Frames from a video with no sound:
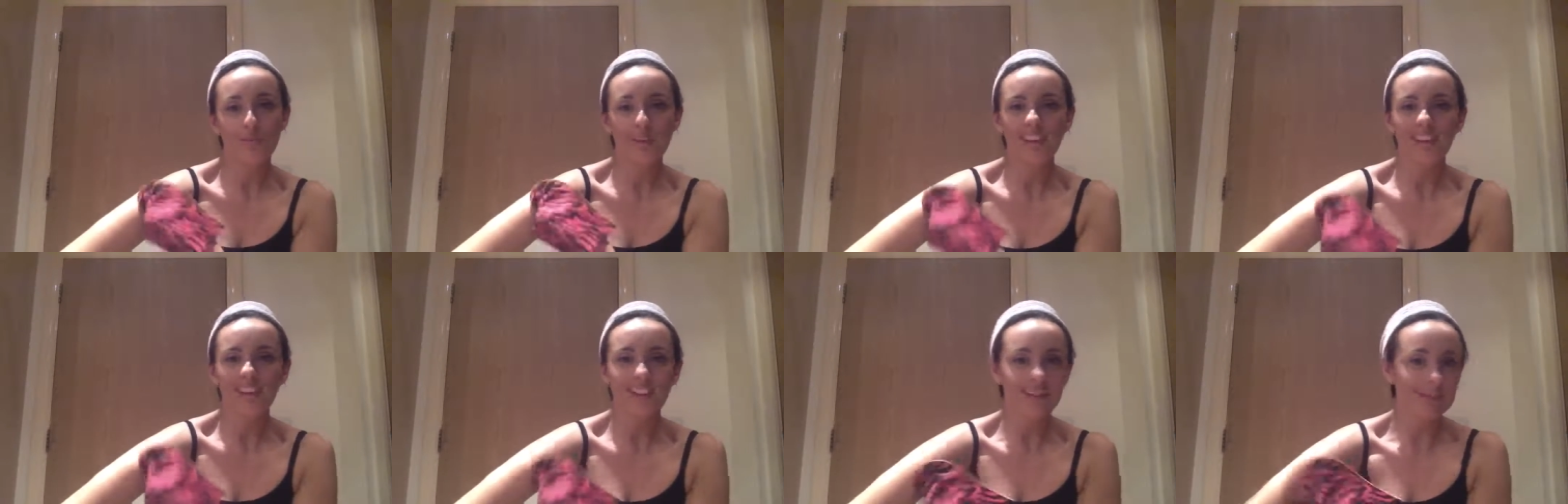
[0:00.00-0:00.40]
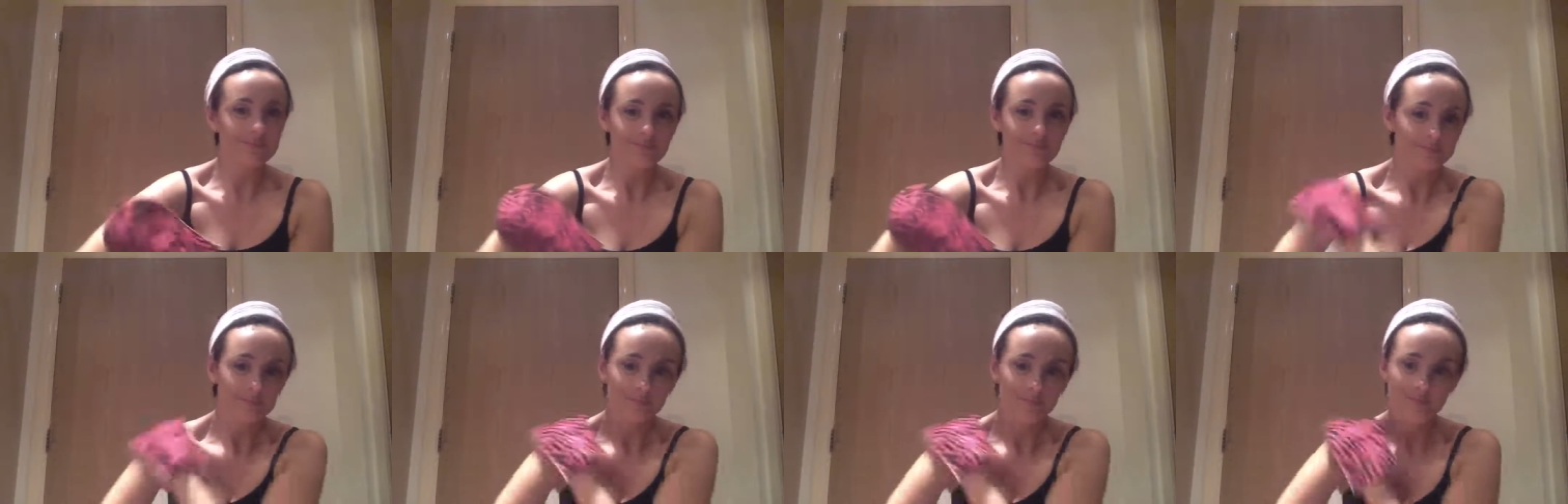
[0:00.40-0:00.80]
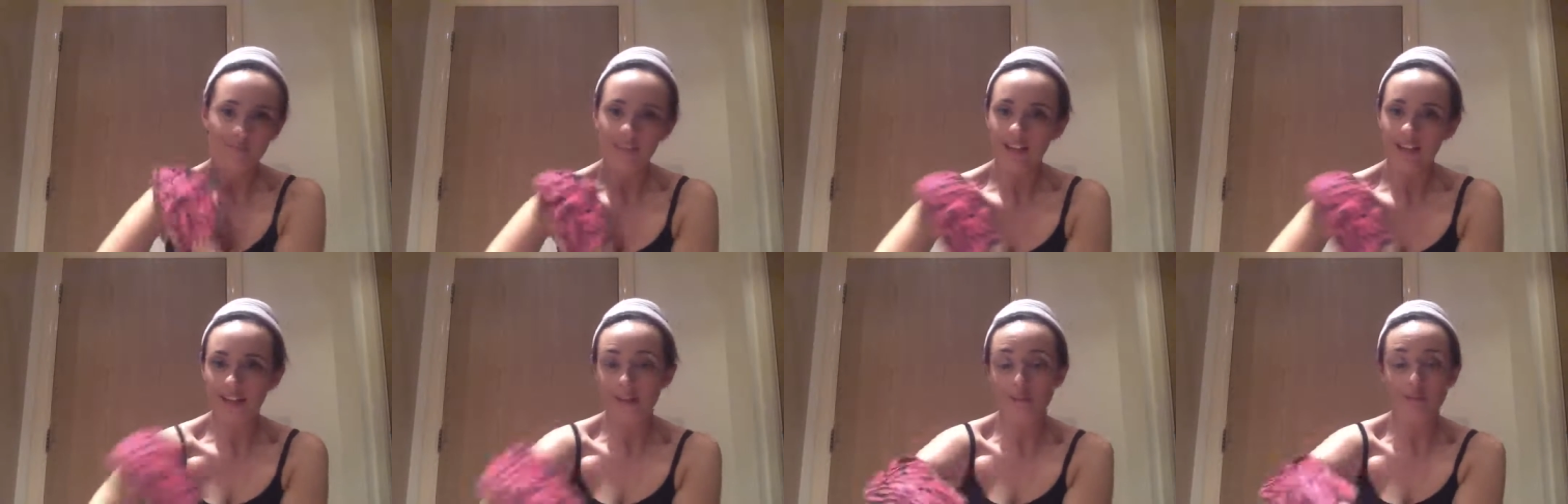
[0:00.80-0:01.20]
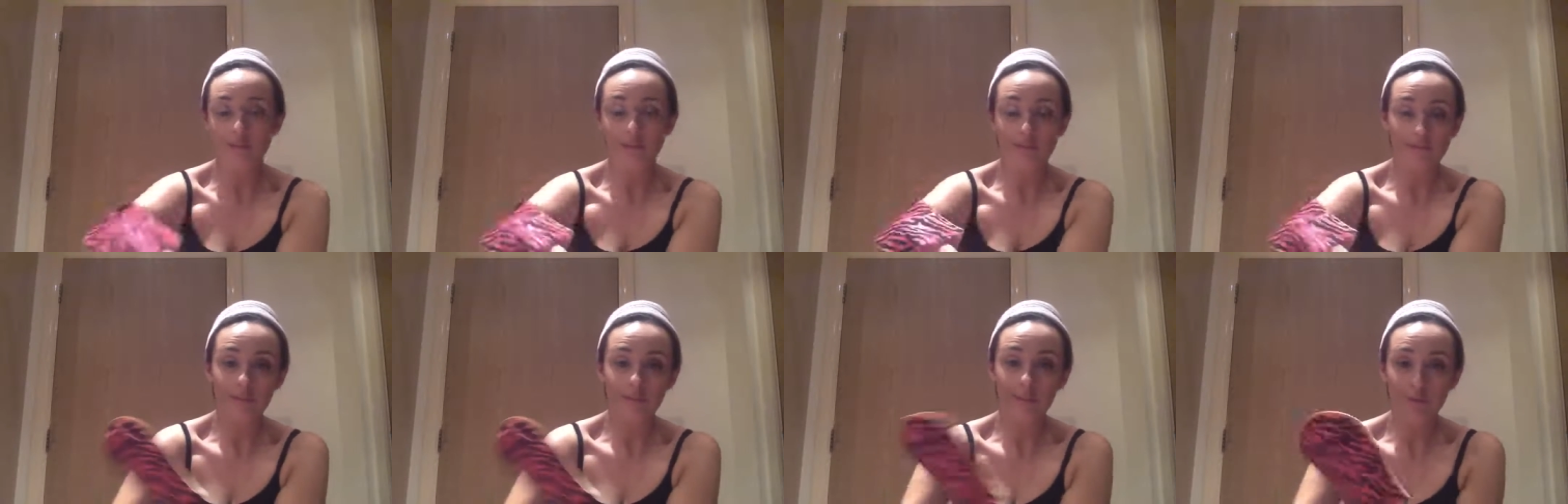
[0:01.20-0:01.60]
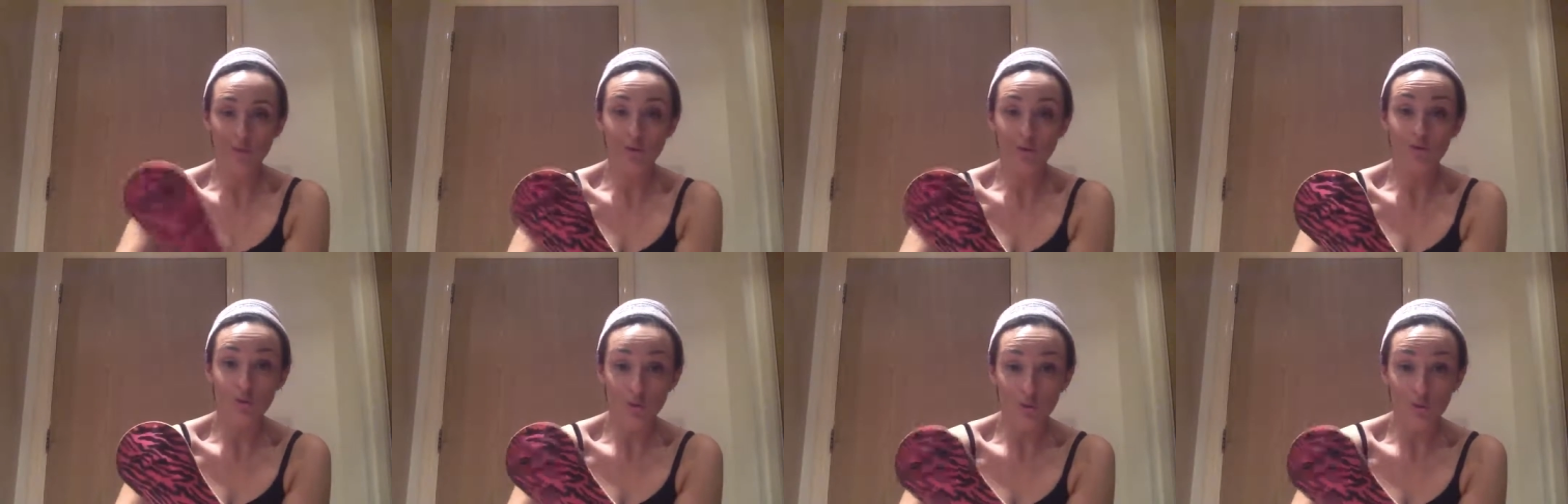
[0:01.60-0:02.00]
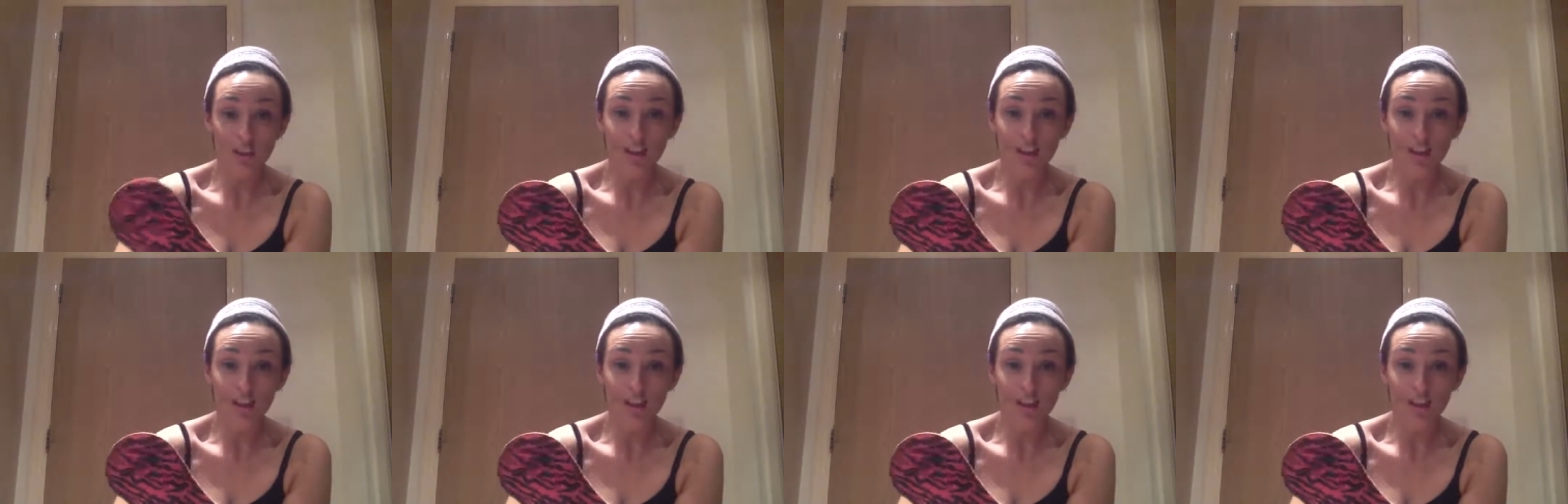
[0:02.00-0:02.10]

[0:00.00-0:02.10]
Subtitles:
here, I'm not too